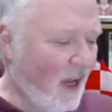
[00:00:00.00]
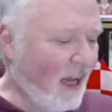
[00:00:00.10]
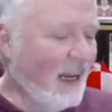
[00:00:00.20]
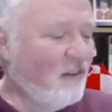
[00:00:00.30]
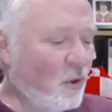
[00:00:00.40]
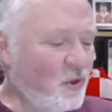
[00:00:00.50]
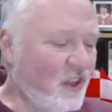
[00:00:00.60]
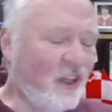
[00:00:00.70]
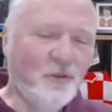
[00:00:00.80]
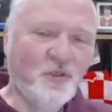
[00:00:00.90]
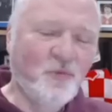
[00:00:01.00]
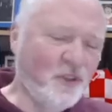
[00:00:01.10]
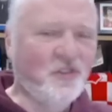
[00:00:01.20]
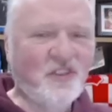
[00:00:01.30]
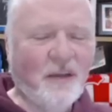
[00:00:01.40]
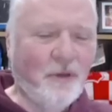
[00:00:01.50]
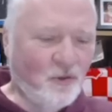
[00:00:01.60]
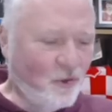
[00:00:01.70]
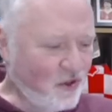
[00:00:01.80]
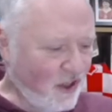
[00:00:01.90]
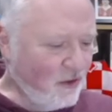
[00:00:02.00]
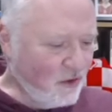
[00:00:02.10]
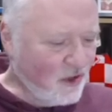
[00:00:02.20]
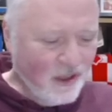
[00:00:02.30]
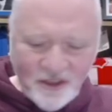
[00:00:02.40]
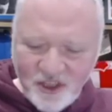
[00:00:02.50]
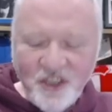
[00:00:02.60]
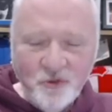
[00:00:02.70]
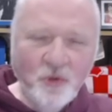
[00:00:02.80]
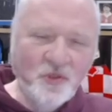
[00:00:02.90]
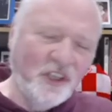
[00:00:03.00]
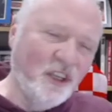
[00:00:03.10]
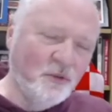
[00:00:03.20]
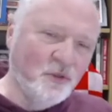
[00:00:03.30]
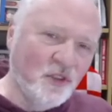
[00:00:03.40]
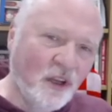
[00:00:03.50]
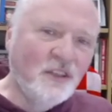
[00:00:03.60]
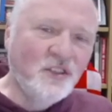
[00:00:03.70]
And then Rosie Hughes. What do you say about Rosie Hughes? She's Rosie Hughes.